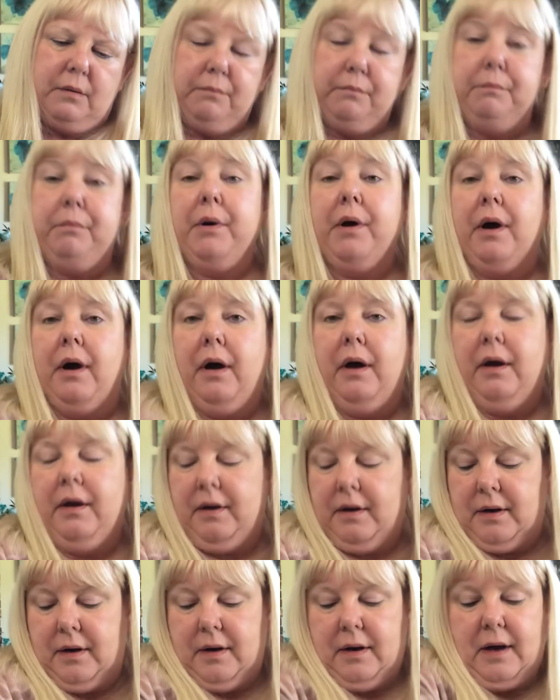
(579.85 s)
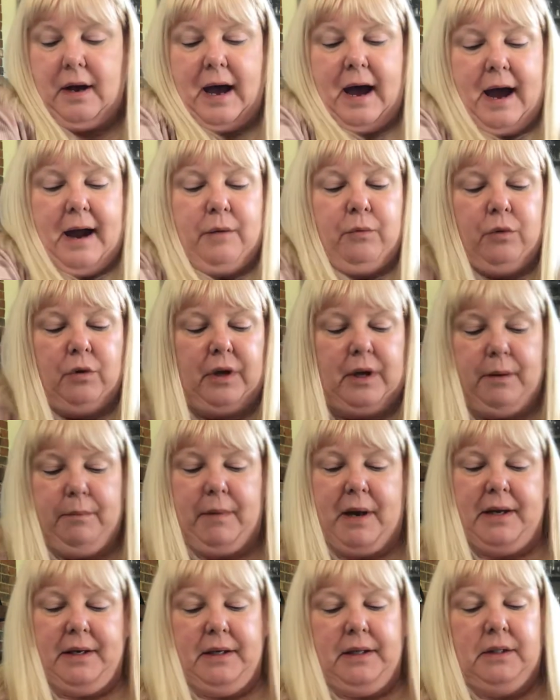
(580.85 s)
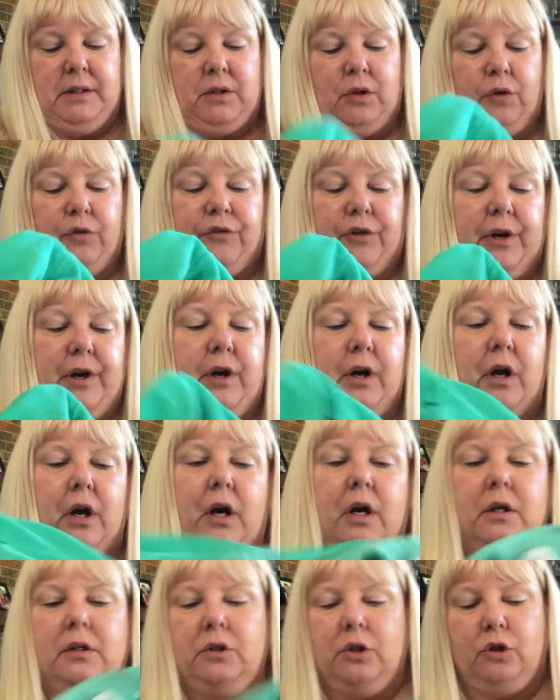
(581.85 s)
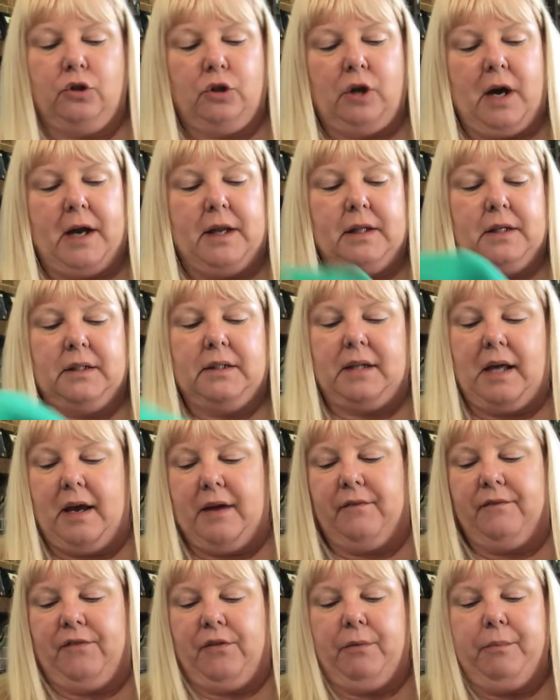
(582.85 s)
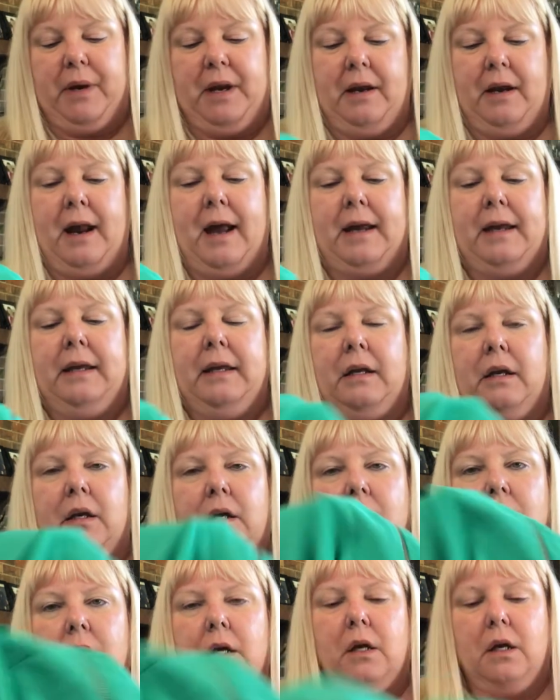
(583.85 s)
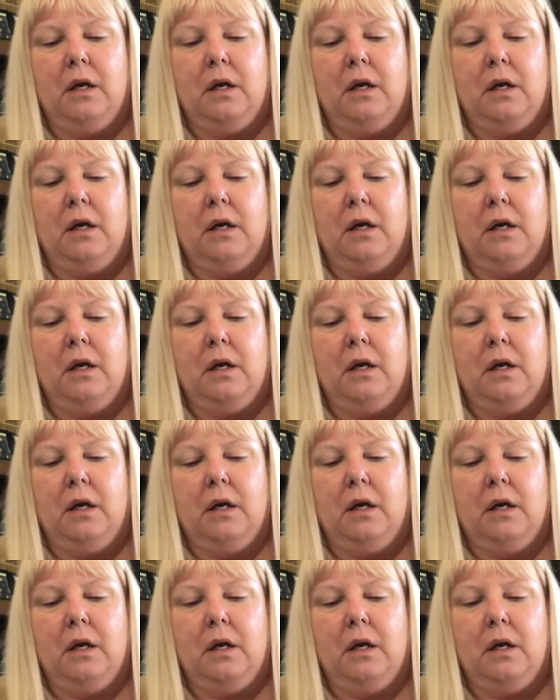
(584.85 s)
but I will get my niece over here to try this on for me and I can